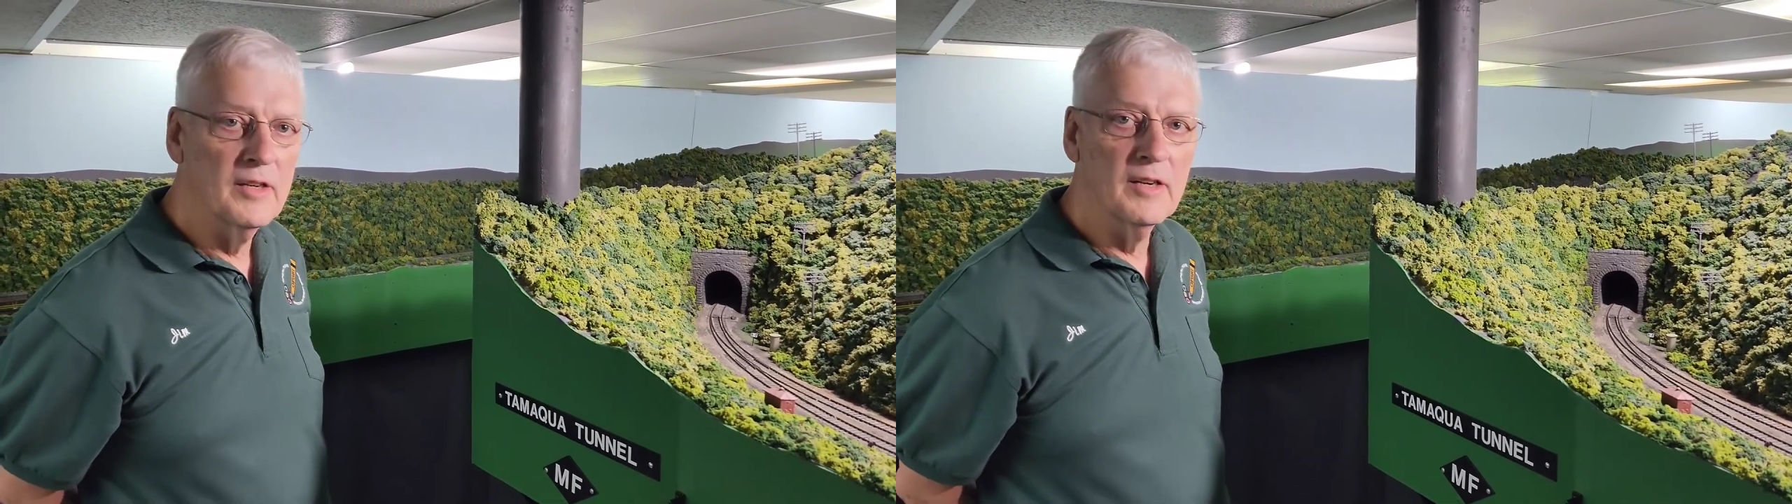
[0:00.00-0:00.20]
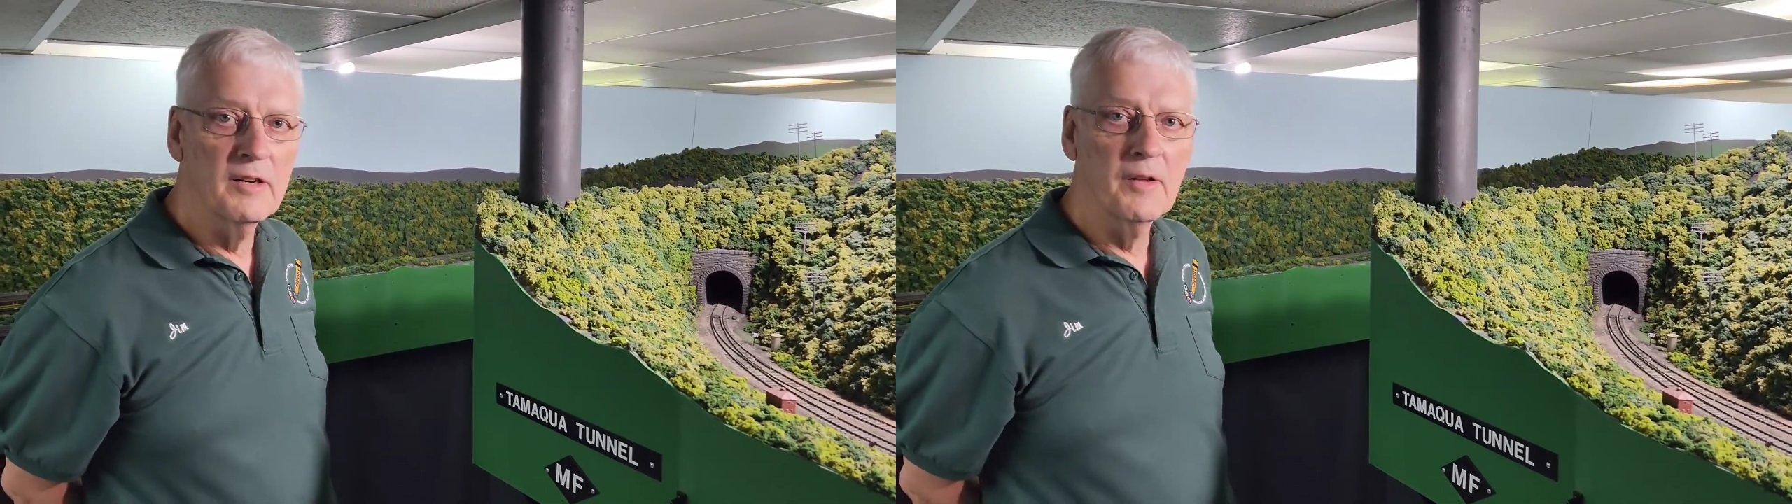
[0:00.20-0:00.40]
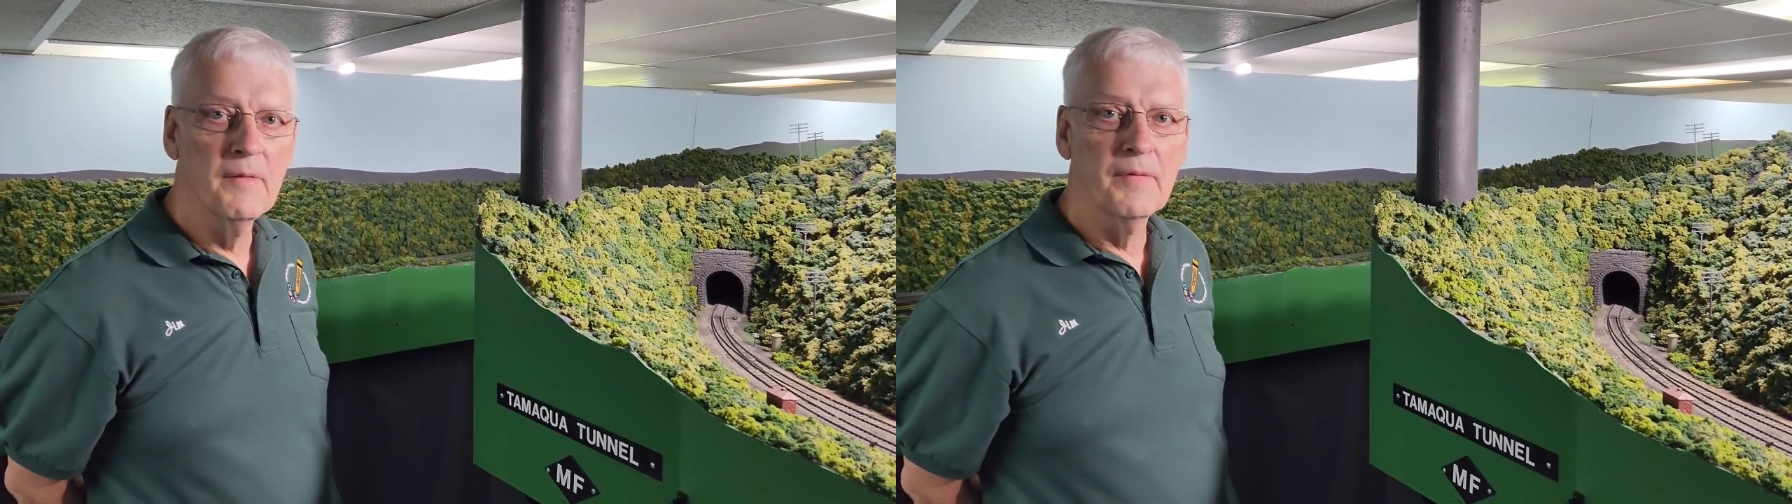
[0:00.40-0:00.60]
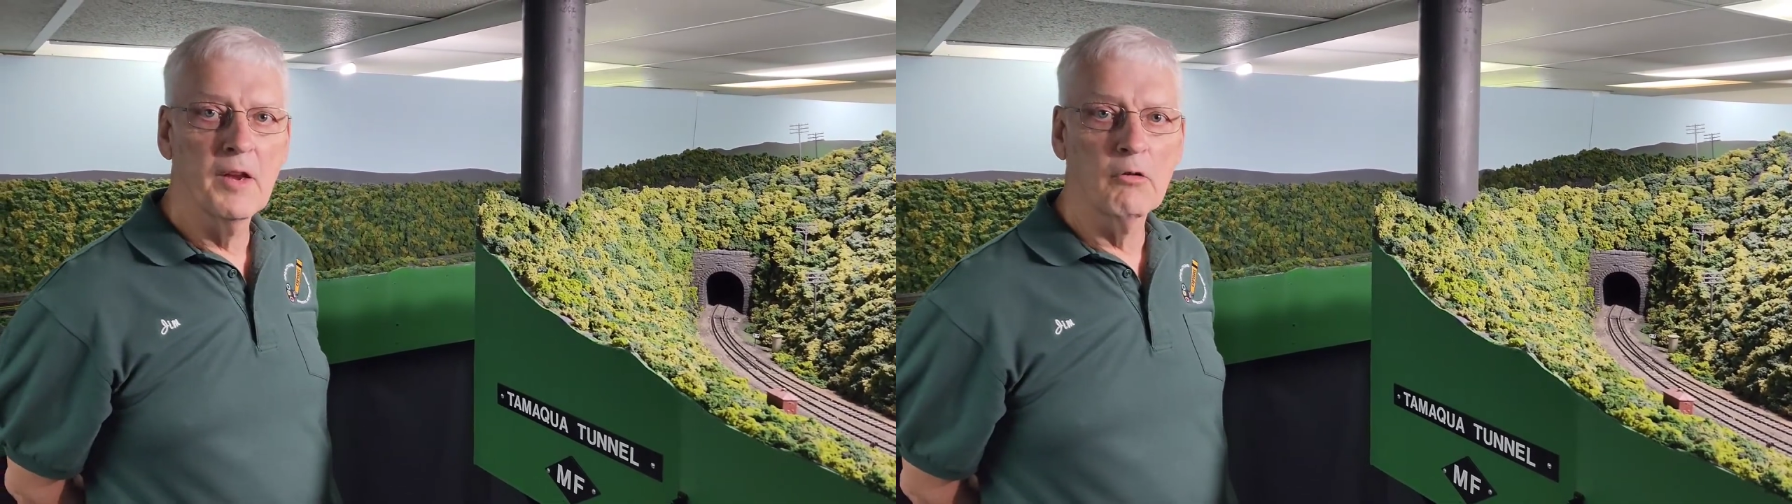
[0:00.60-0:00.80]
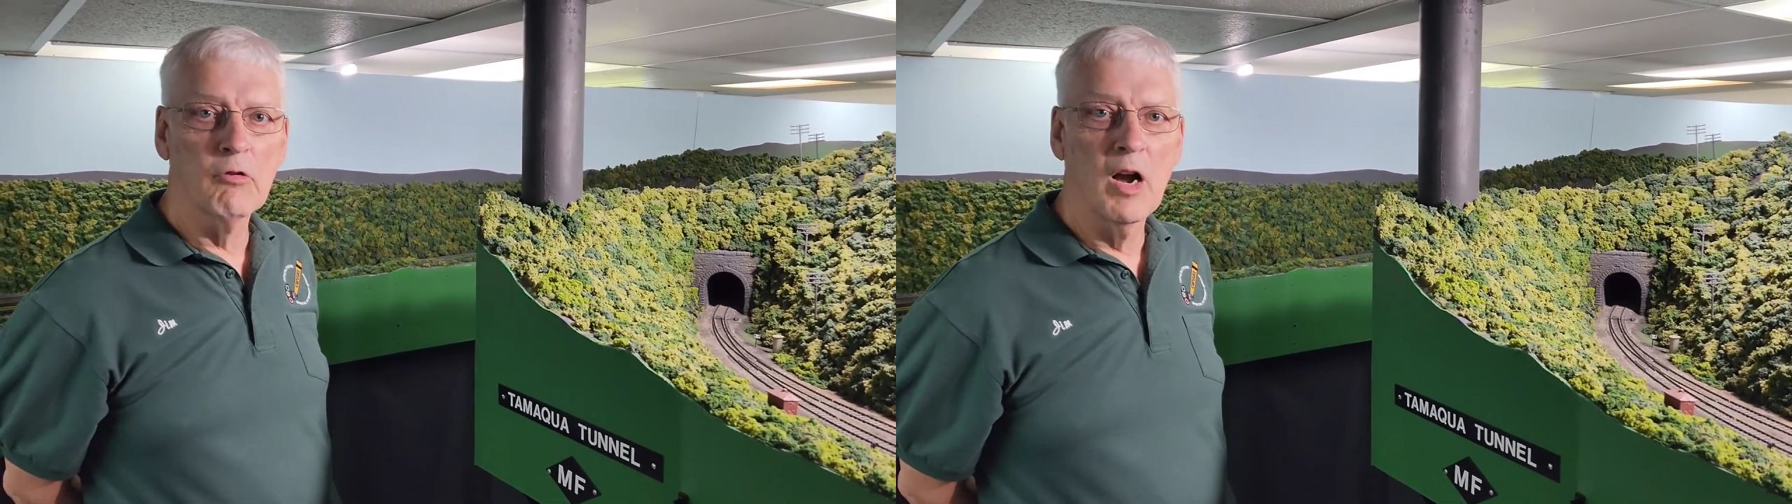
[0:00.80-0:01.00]
a
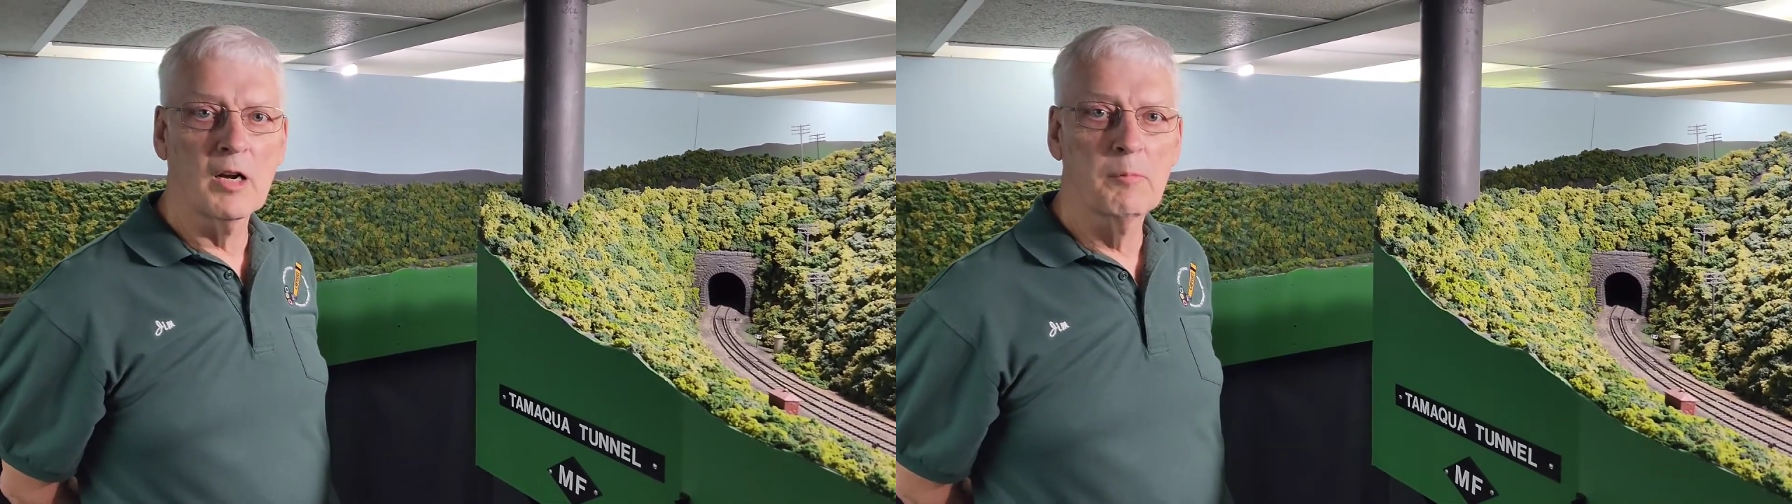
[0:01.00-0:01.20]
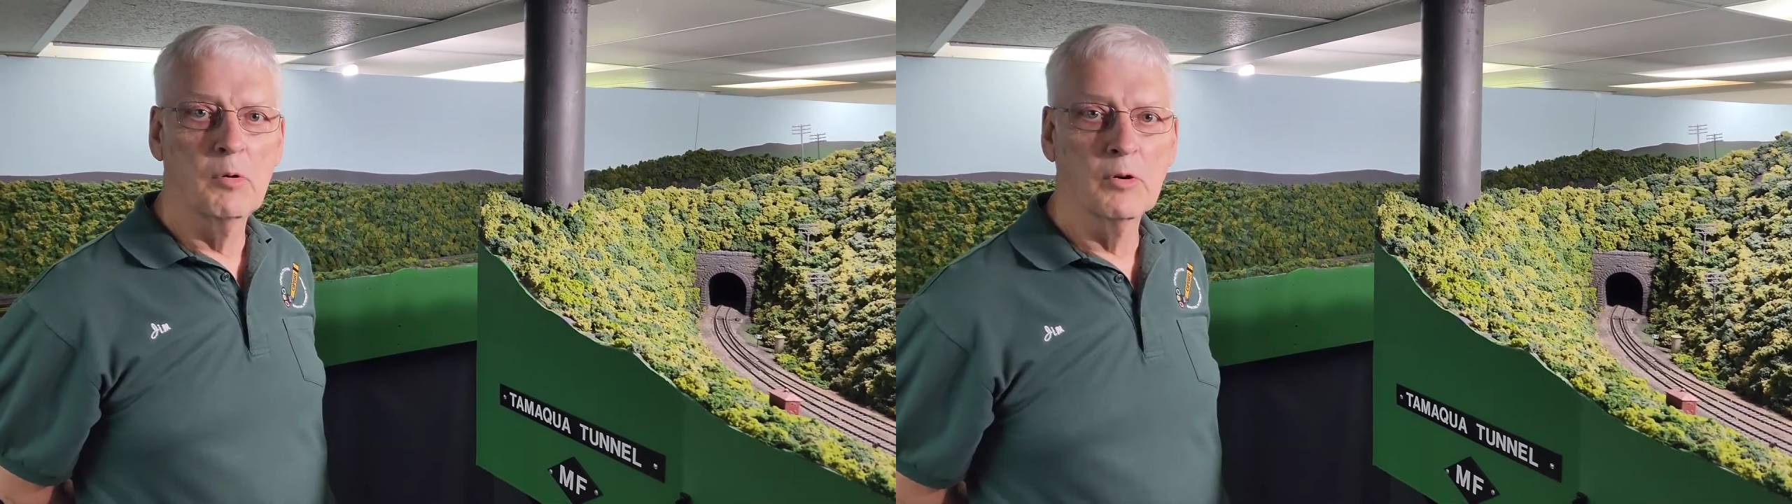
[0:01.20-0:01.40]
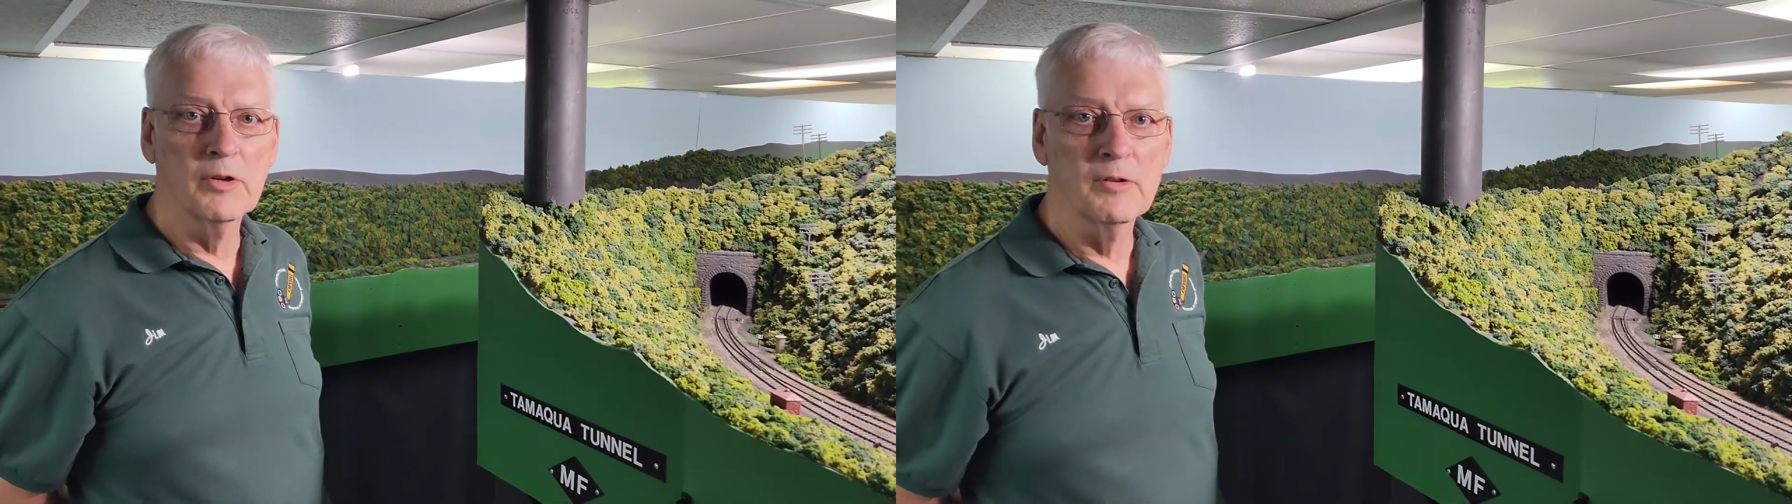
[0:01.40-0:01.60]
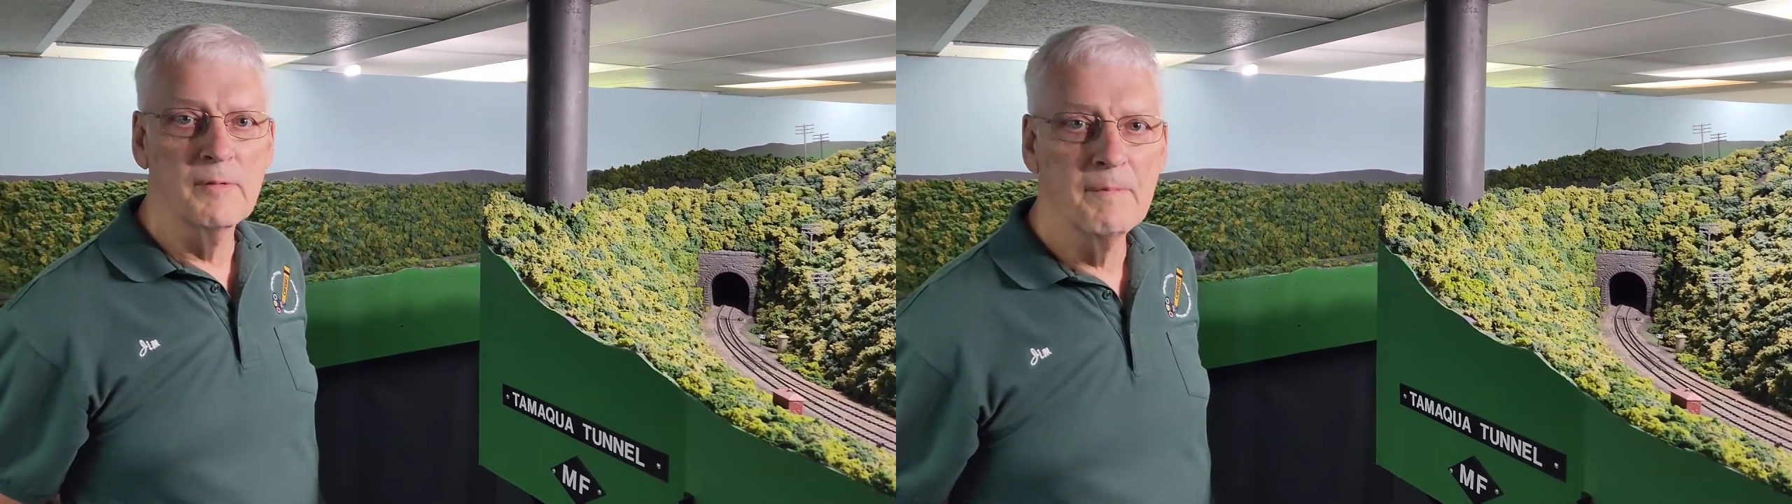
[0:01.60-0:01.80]
rock portal.